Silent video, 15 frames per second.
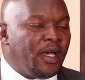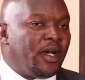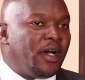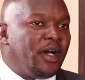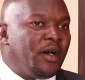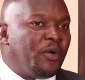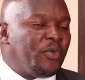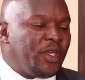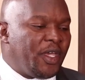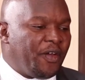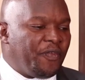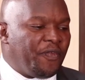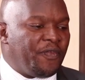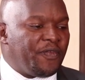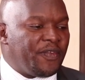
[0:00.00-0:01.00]
Uh, we
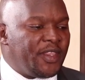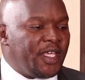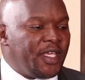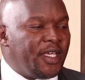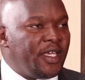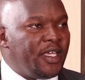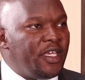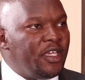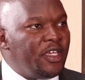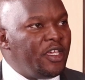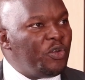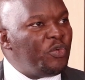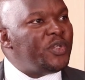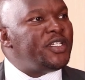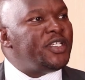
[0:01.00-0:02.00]
have the
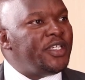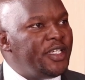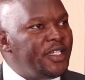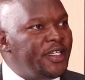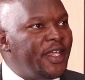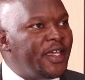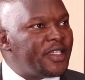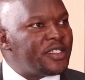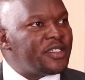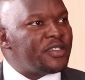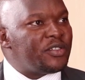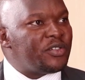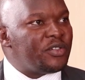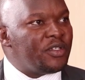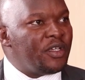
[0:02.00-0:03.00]
equity
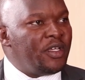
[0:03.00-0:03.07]
index